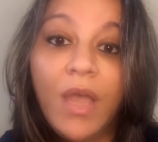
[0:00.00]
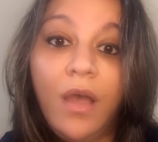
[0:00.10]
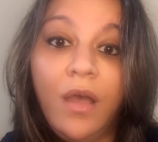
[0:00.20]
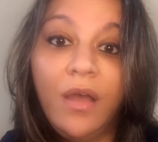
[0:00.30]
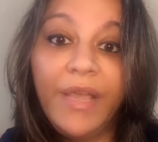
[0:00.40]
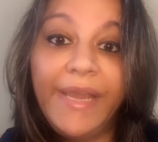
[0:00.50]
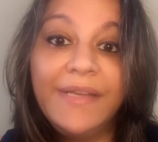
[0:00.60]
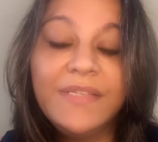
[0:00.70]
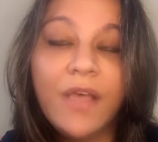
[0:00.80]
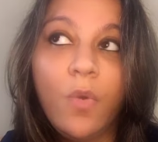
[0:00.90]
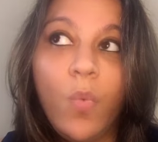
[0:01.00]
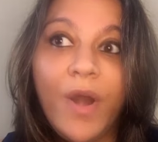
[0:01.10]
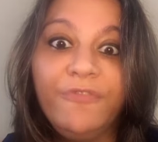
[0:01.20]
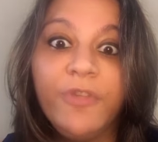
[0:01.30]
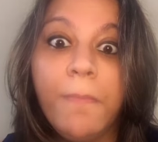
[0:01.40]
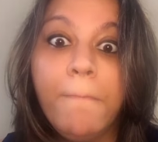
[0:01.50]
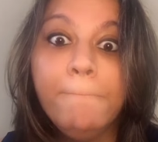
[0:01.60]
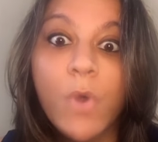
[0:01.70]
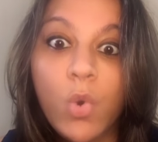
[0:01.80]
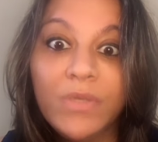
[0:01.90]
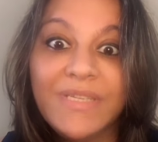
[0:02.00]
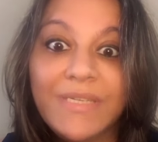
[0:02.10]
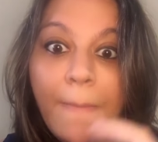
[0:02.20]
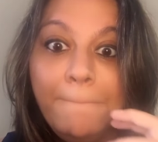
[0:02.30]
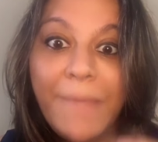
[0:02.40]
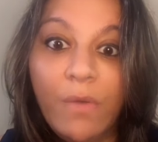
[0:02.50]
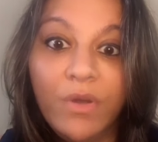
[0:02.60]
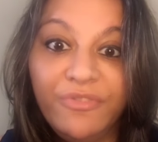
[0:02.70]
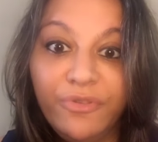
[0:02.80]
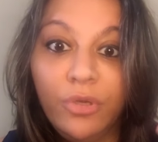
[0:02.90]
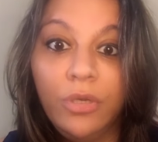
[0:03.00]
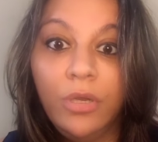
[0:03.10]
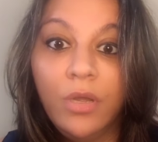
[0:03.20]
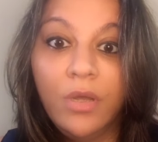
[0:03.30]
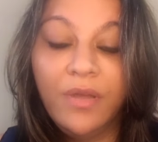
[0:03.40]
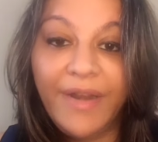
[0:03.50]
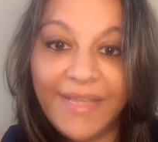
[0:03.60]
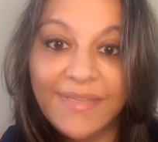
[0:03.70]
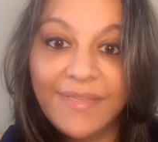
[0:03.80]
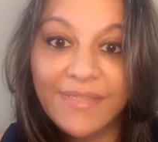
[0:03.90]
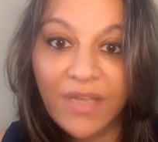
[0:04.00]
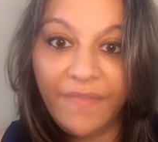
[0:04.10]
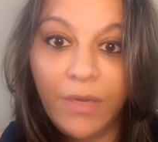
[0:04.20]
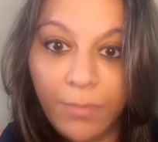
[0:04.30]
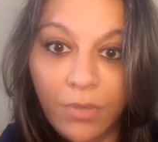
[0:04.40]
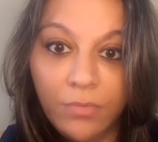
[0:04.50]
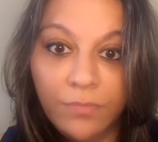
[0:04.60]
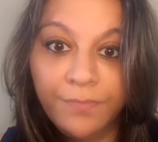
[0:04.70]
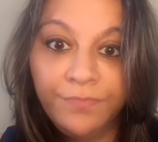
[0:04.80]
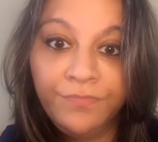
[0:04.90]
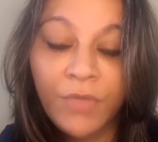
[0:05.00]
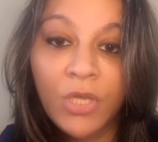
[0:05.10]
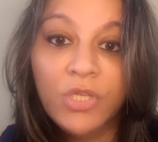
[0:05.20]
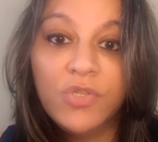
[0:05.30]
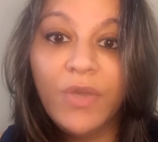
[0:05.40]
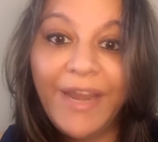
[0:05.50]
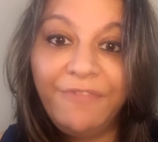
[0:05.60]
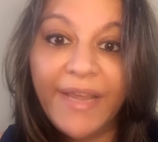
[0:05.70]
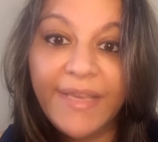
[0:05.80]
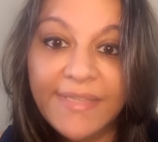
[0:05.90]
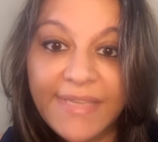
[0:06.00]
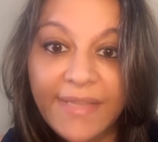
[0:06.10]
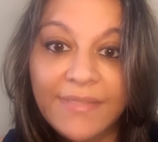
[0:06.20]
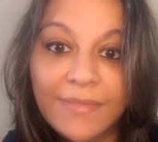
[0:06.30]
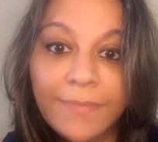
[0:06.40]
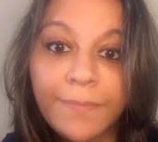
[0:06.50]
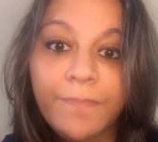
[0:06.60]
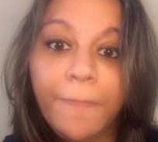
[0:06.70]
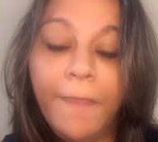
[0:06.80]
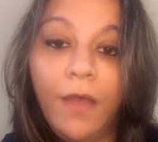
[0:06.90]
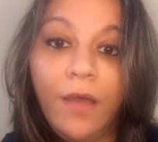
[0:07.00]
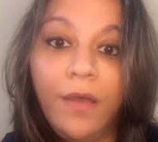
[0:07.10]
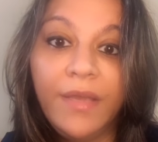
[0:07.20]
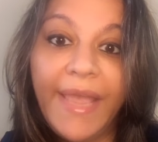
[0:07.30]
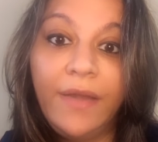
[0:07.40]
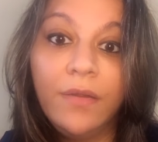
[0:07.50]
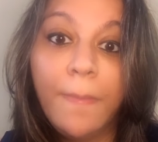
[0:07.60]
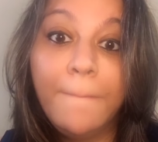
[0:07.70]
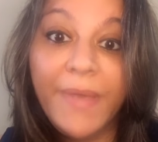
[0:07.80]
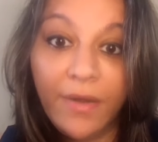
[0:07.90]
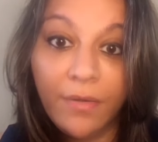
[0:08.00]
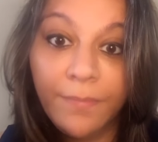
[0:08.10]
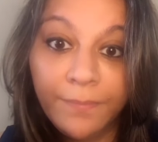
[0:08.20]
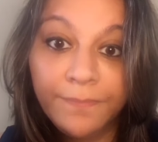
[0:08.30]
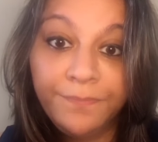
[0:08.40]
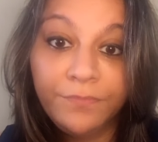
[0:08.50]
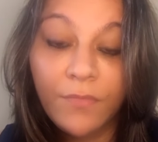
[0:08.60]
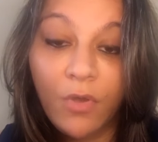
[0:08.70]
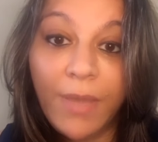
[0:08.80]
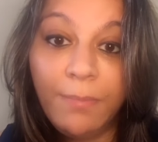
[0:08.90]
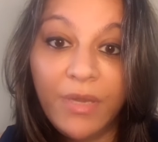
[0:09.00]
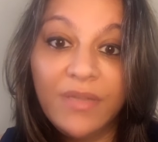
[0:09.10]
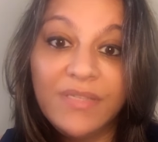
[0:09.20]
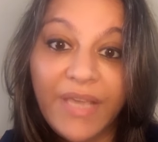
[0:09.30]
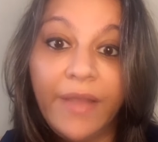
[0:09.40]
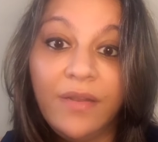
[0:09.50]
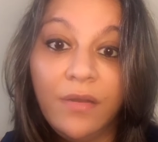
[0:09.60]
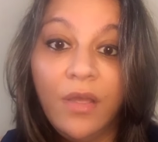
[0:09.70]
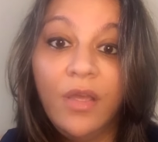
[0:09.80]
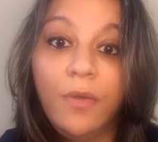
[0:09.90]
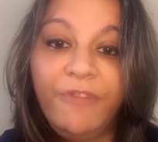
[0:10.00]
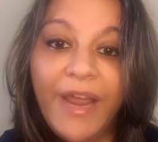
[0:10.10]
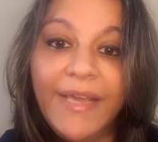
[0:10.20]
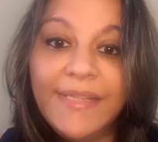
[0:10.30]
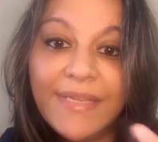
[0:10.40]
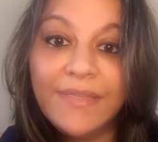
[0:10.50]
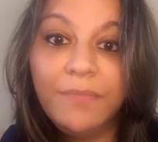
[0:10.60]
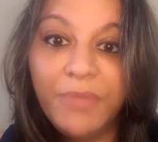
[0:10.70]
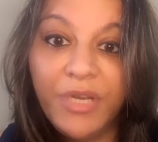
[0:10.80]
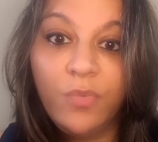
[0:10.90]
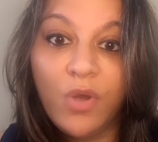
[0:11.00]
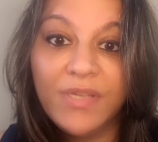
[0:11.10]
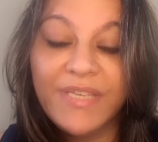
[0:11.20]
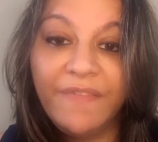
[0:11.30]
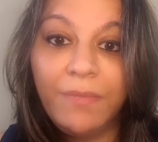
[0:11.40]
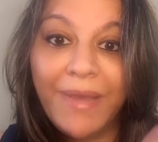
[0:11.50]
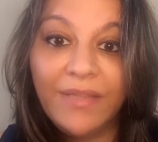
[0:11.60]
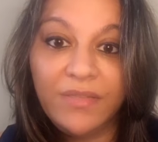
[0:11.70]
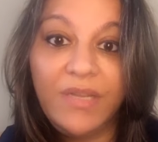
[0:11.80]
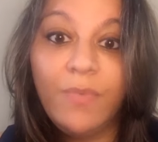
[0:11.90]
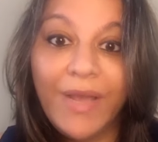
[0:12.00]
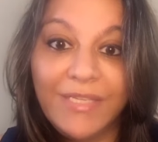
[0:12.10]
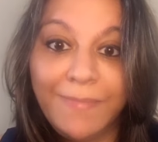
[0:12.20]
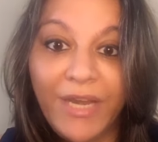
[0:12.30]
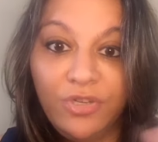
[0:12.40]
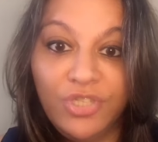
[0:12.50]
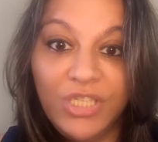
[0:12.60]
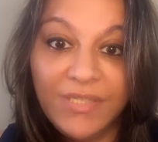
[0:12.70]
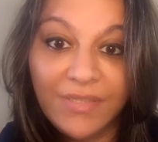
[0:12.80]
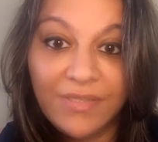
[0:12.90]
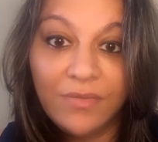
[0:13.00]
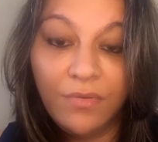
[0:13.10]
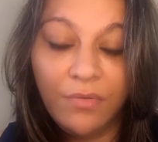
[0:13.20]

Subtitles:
It is one of the most powerful resins available. So get frankincense, get myrrh. Okay, myrrh is again, frankincense and myrrh was given by the three wise men to Jesus,